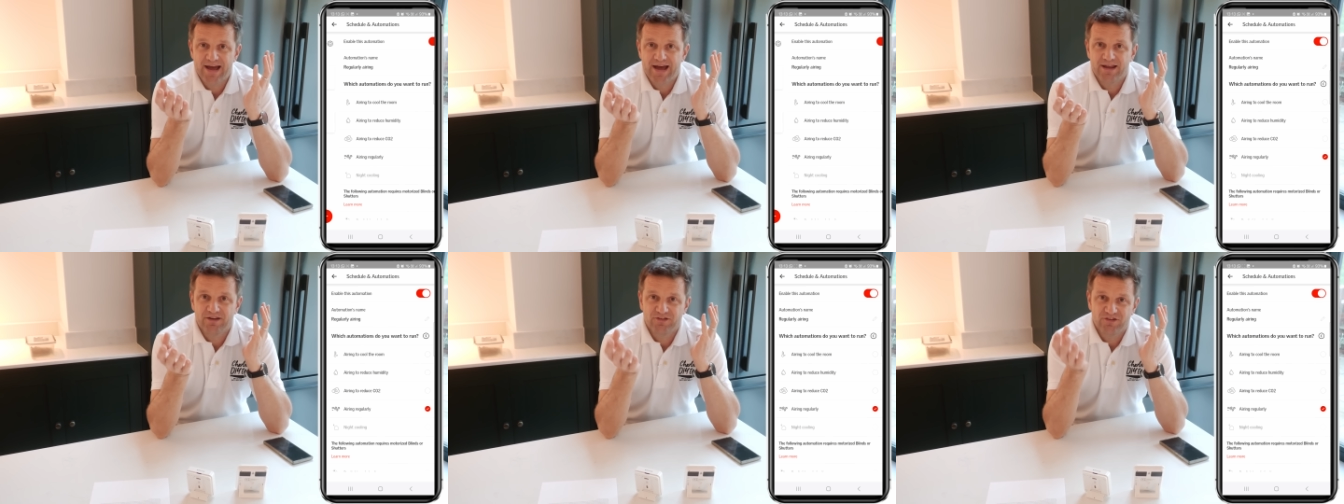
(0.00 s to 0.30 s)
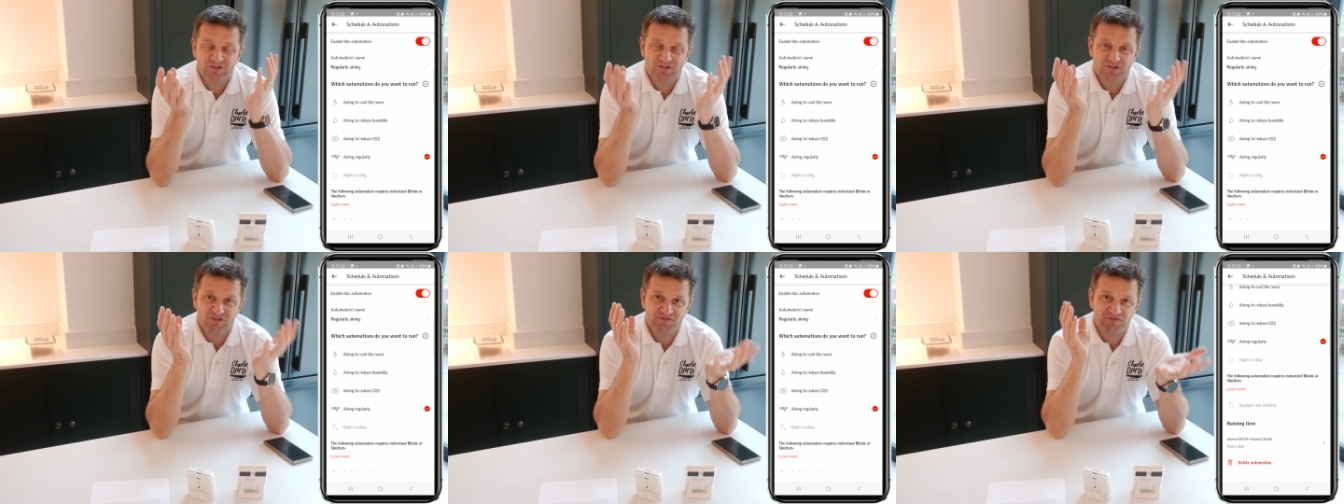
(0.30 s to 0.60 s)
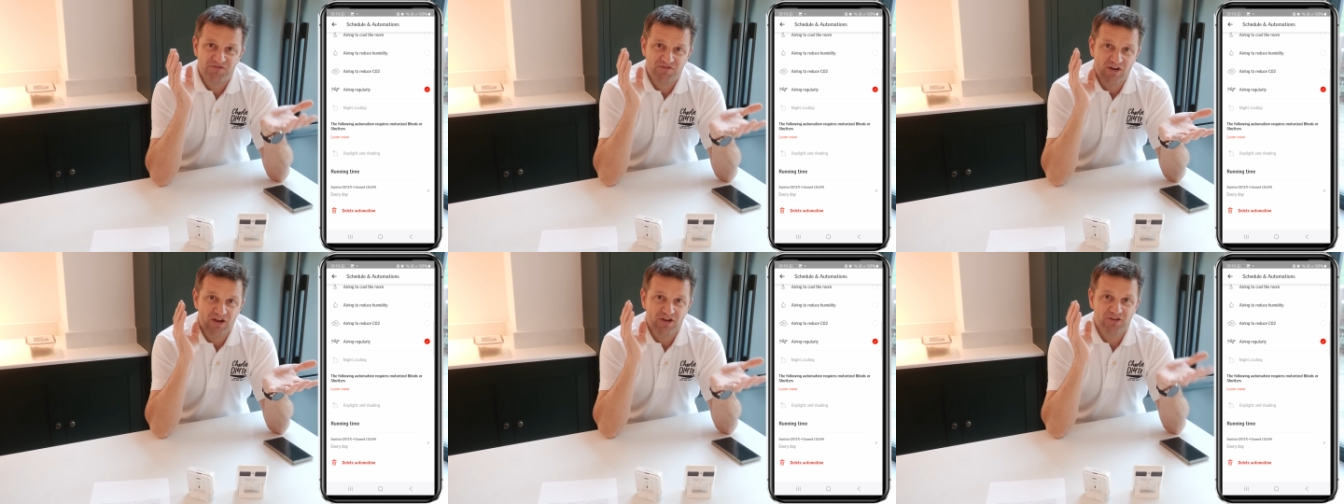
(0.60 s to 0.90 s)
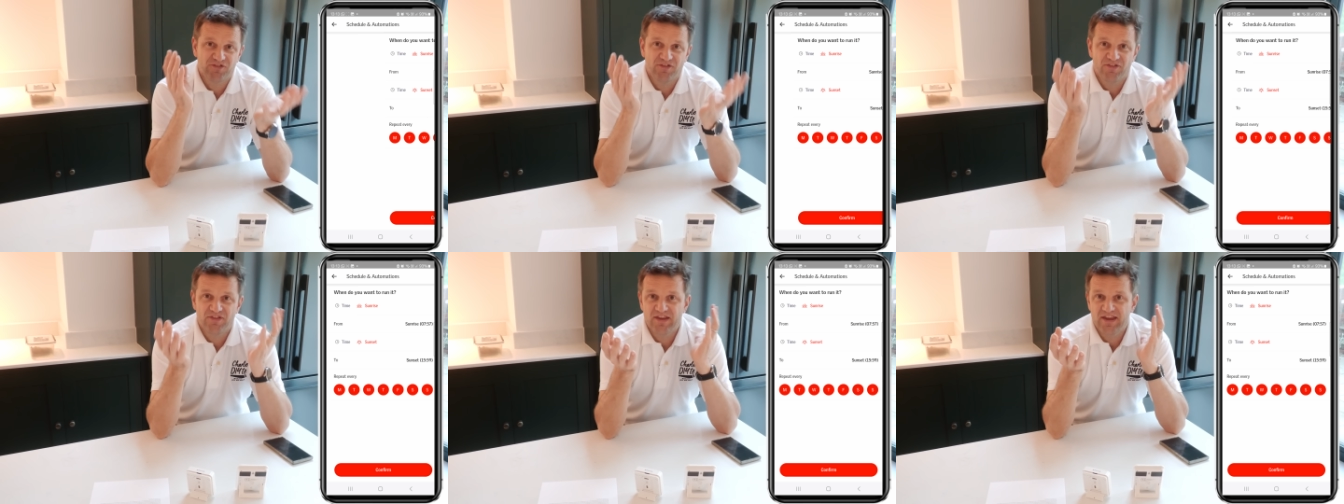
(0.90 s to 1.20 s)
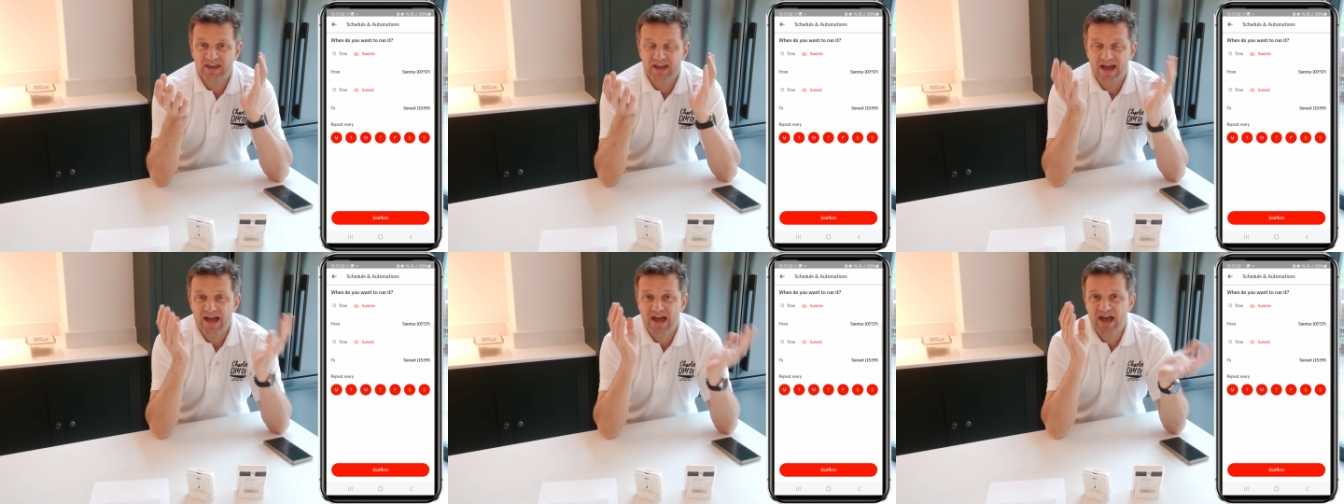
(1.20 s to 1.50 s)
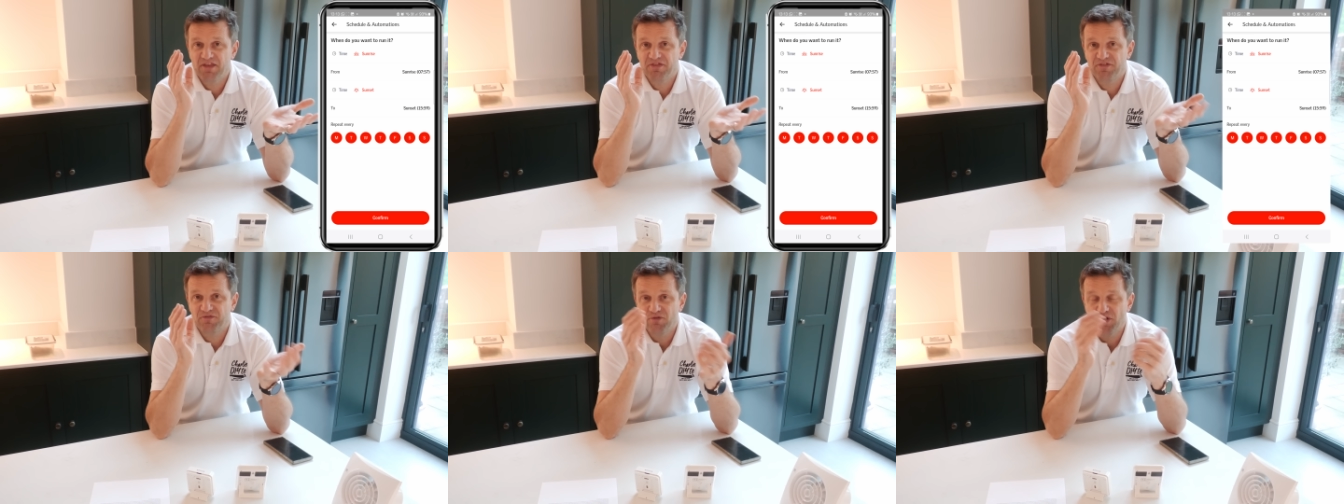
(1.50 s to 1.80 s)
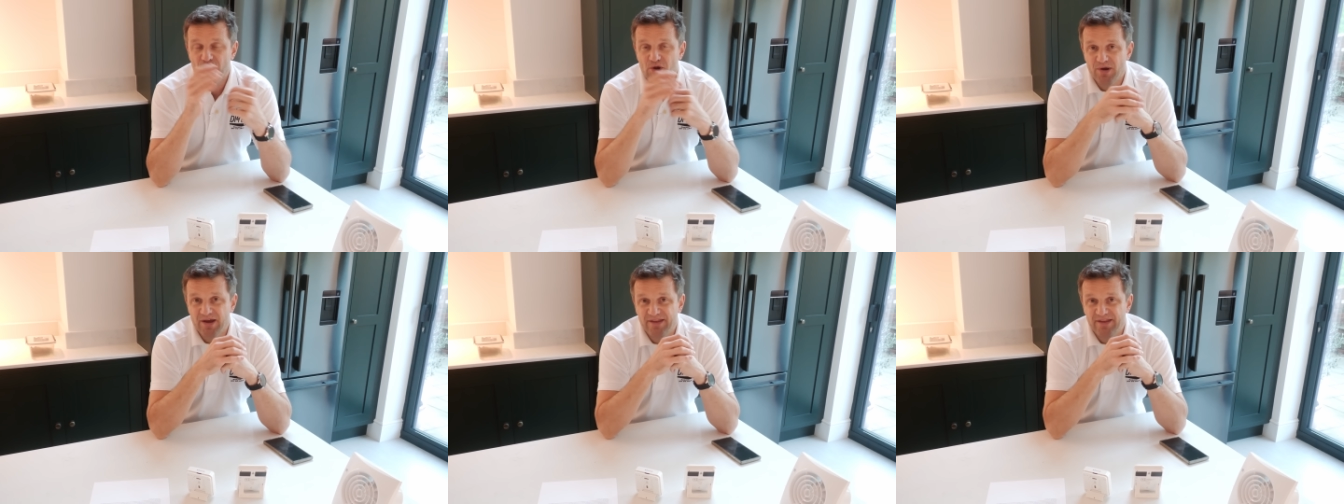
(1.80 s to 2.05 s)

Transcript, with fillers: and just to flush the air through,